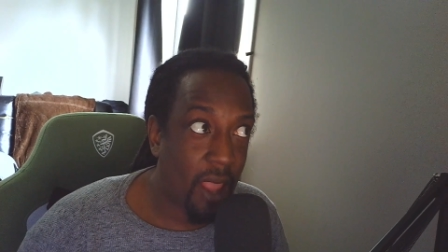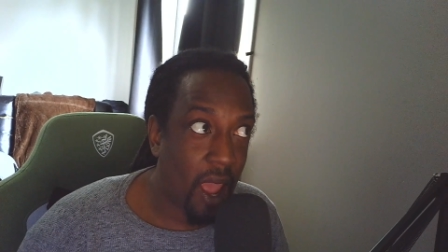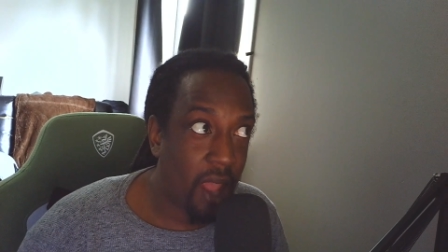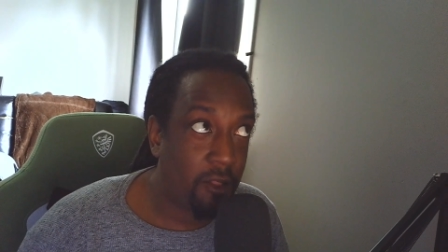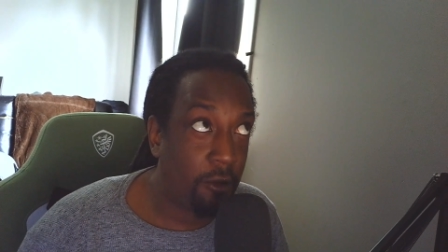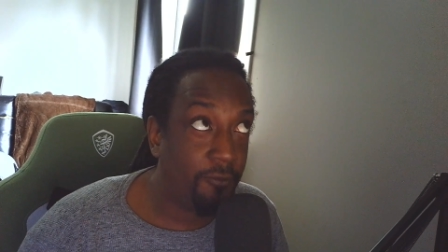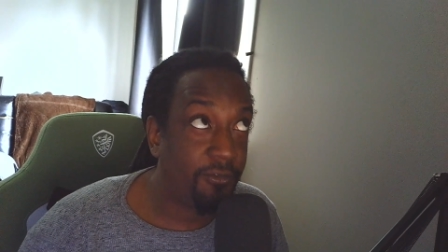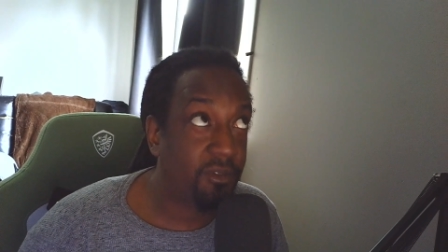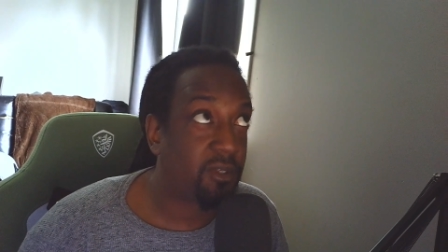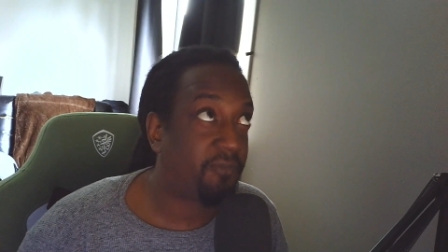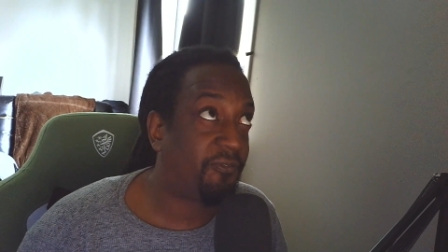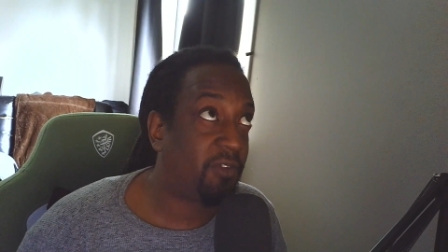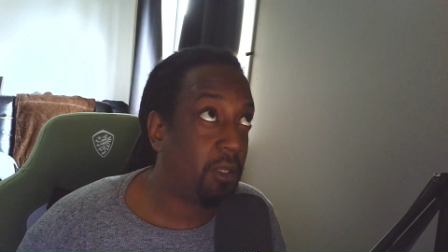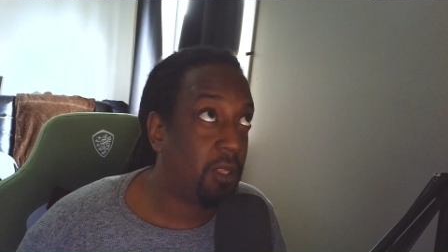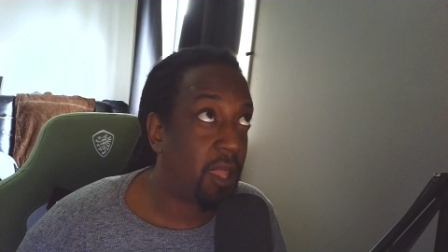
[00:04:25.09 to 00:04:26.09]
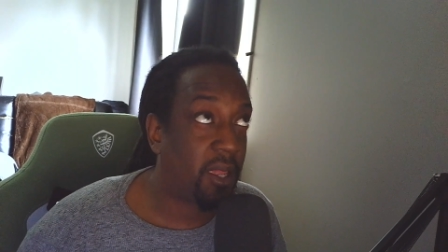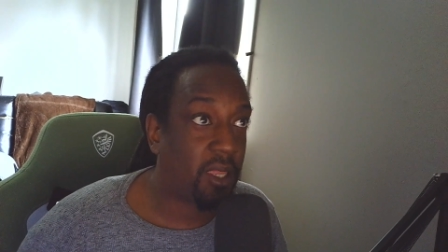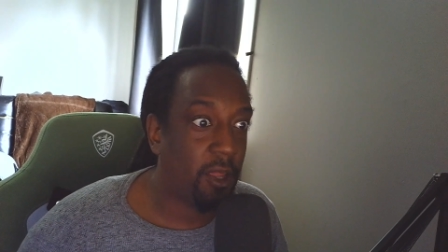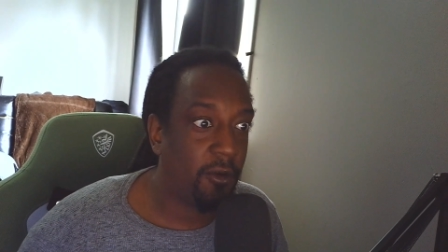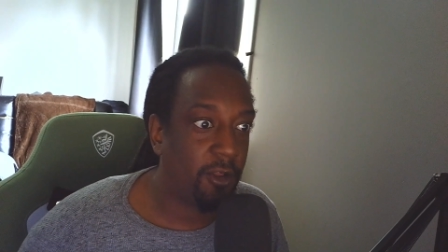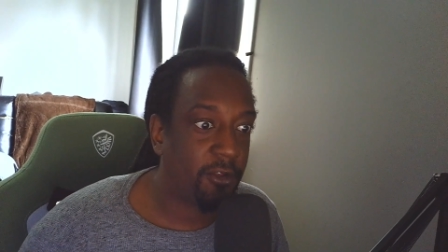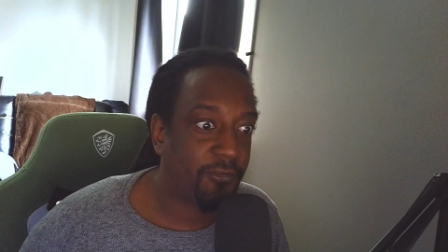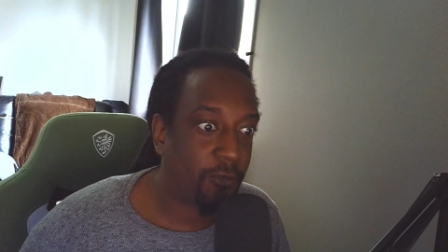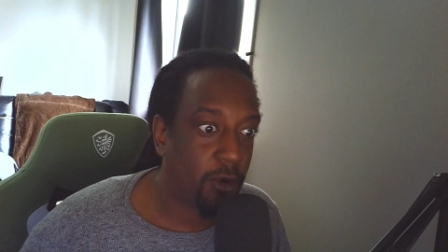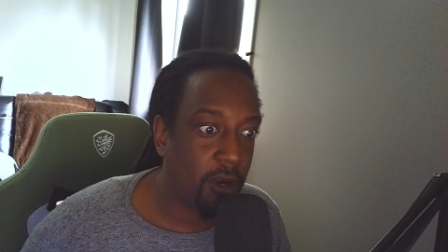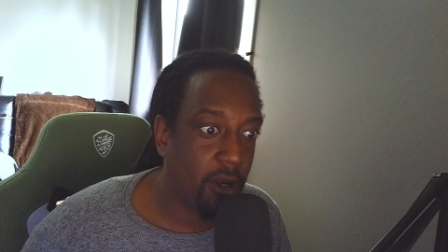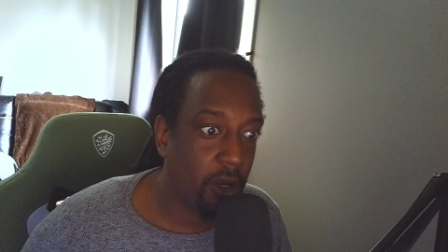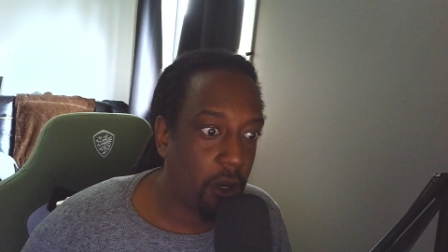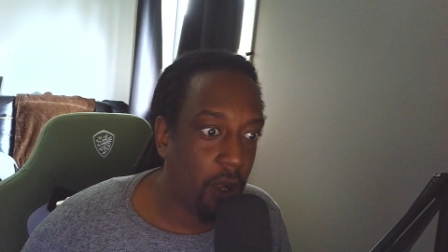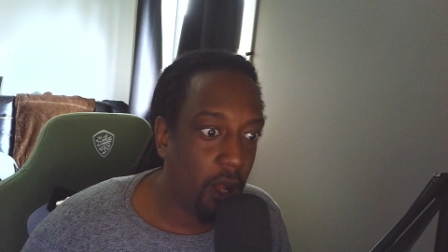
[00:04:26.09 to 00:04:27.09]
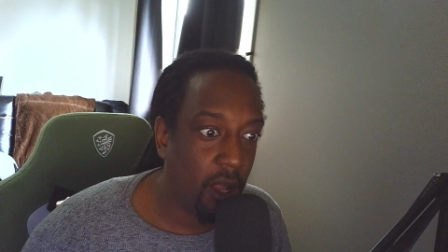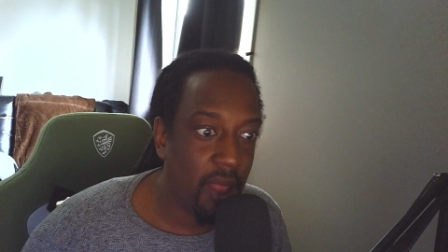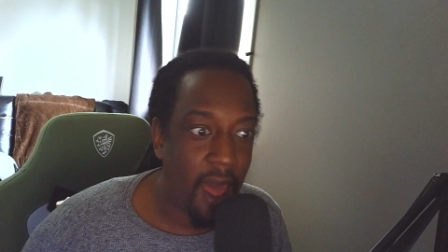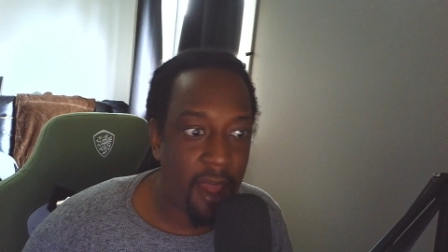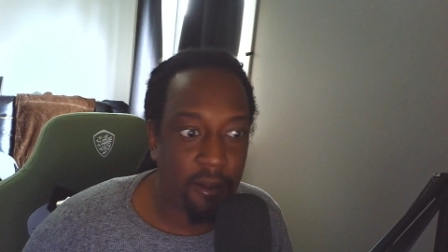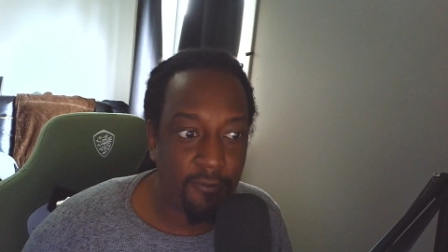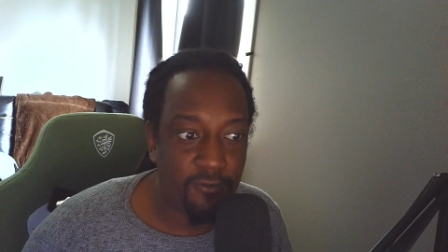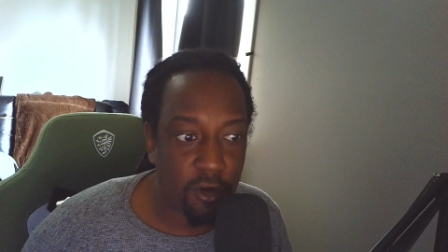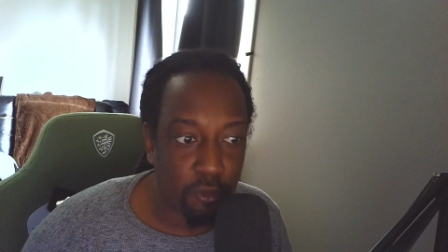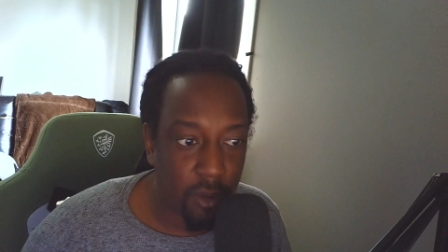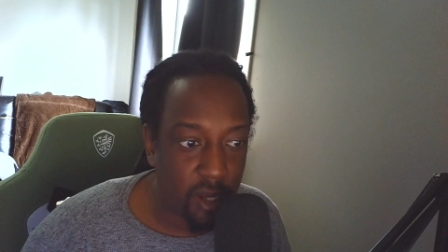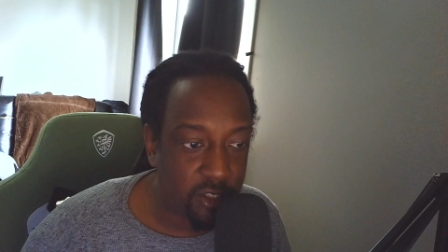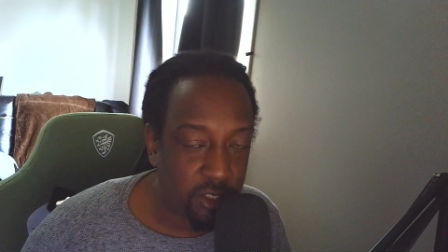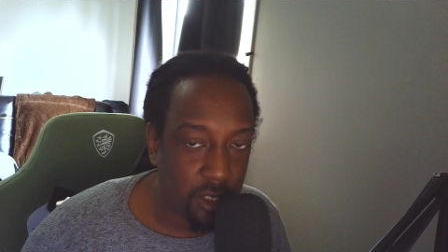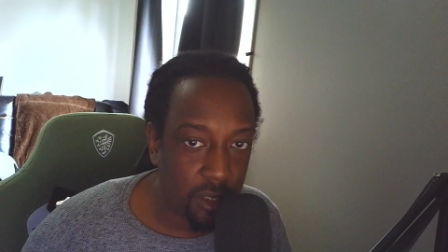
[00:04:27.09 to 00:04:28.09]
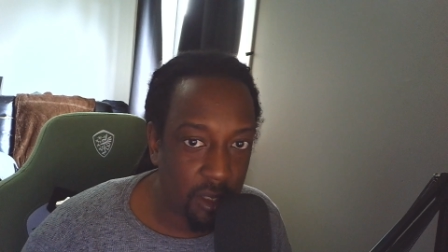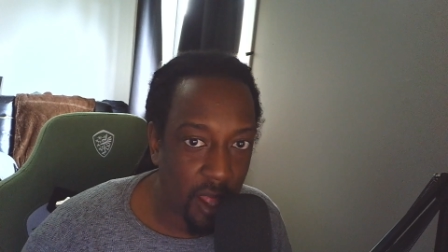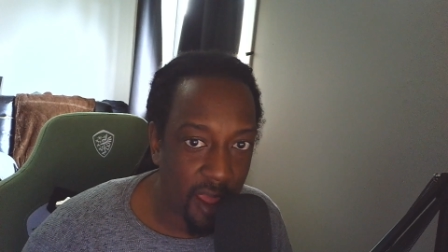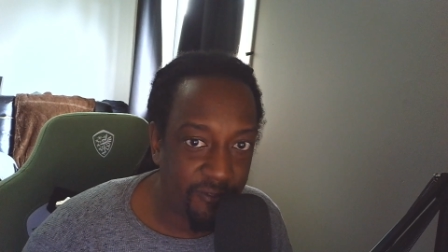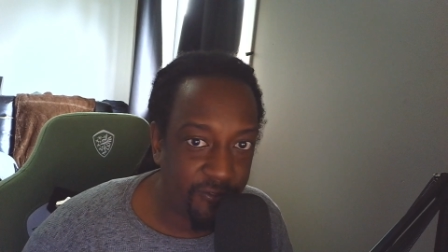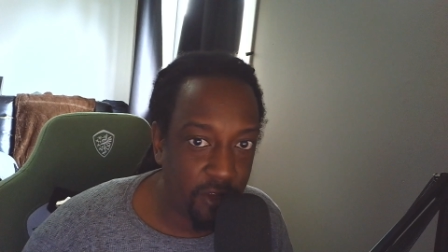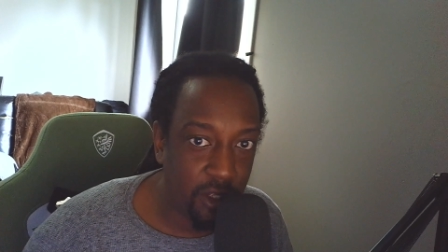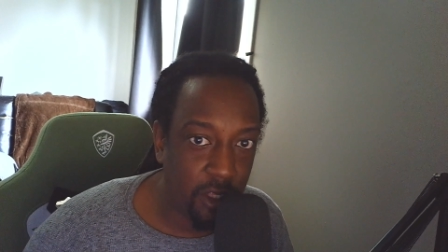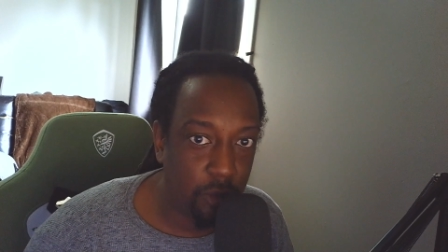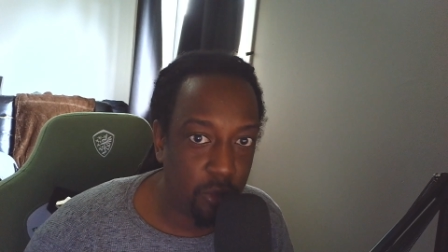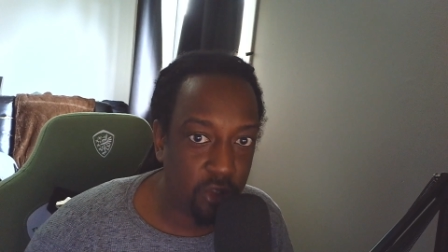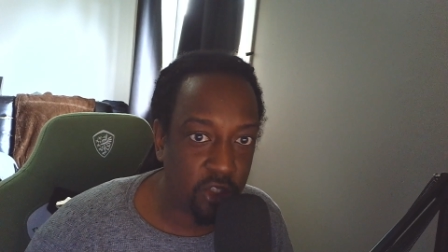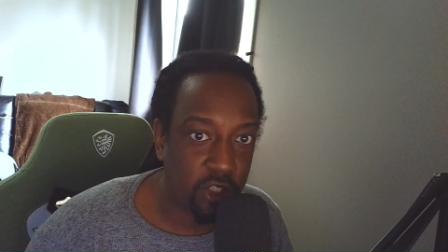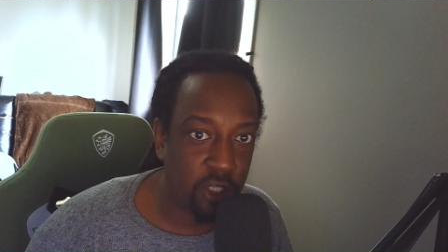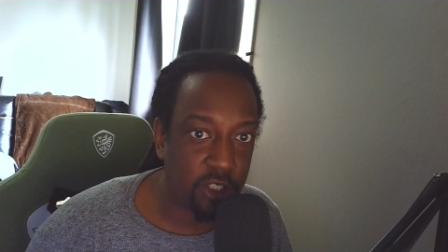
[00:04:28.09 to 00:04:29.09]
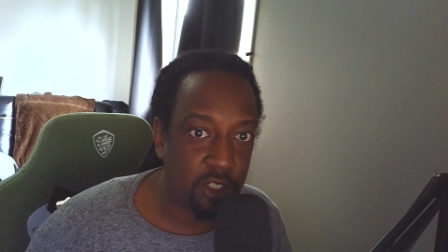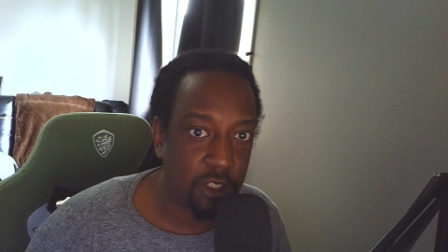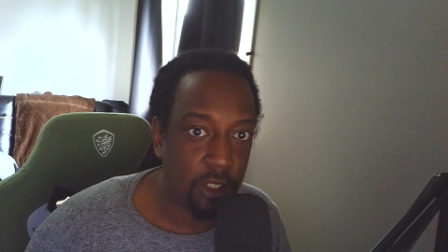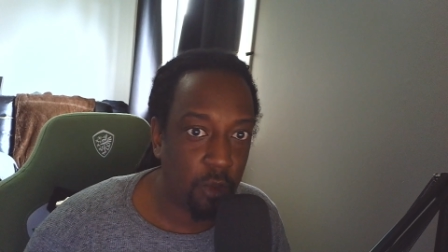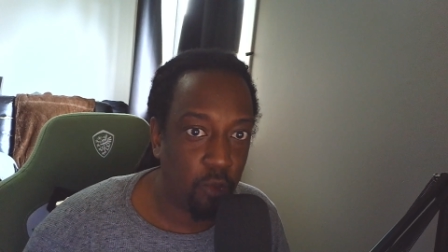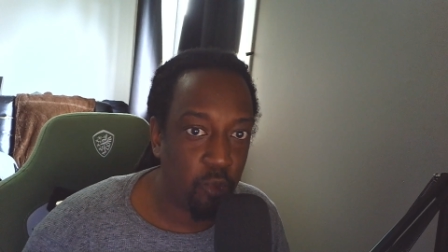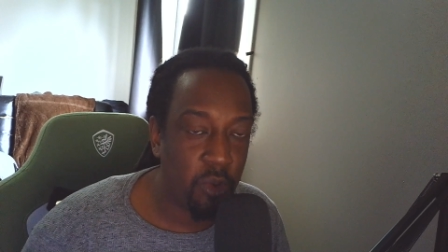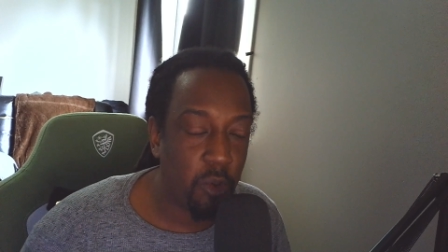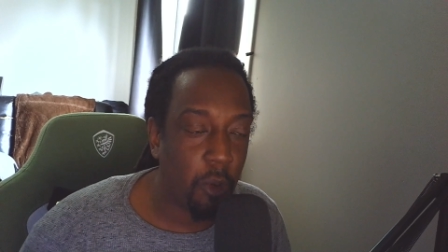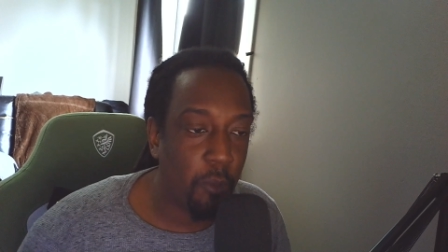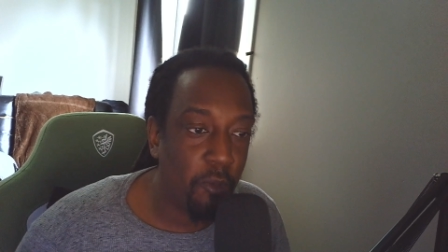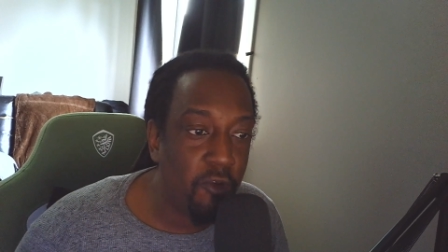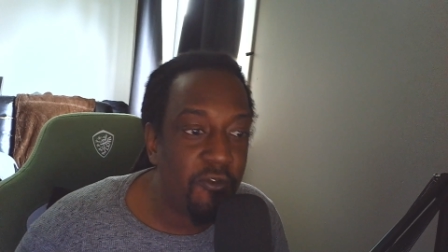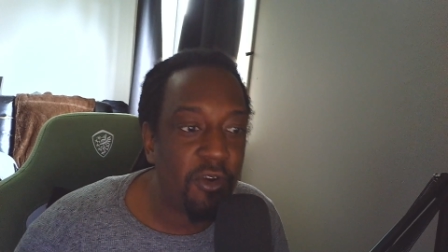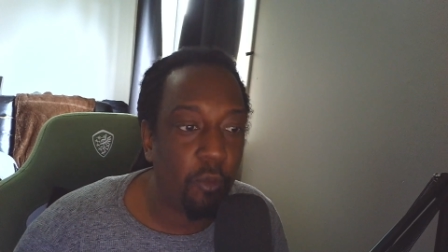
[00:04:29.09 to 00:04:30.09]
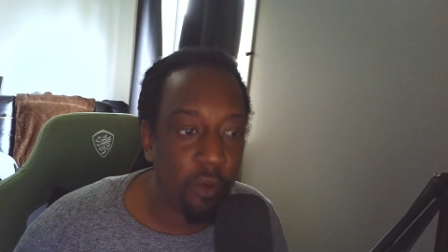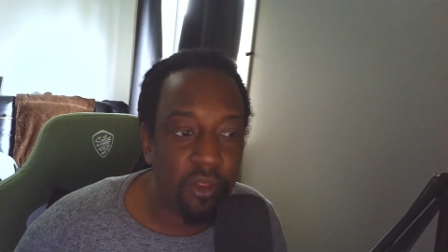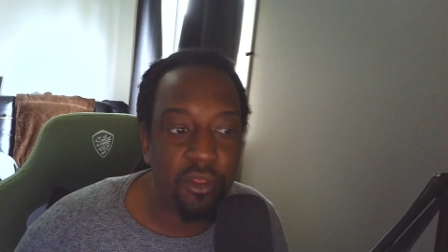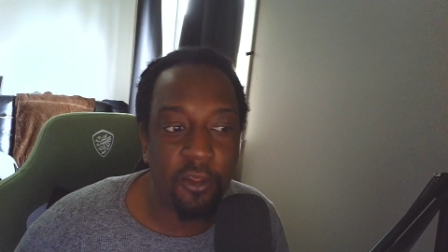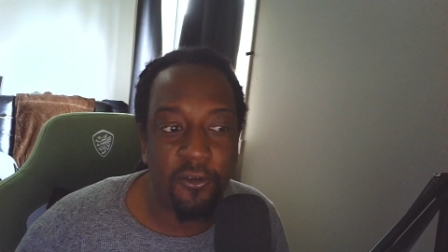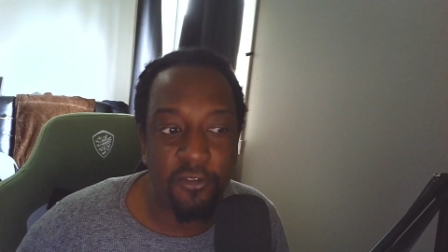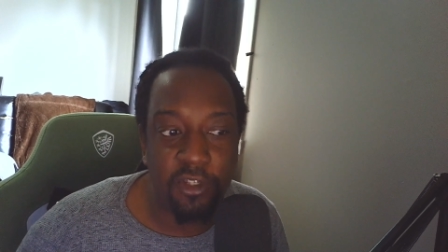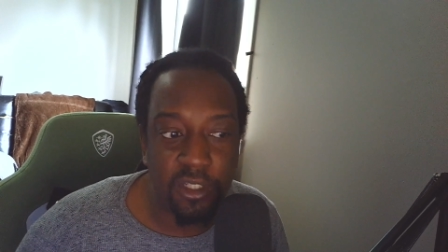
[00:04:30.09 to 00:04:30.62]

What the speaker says: I don't feel like it was for a lack of aggression. I feel it was just we were moving with the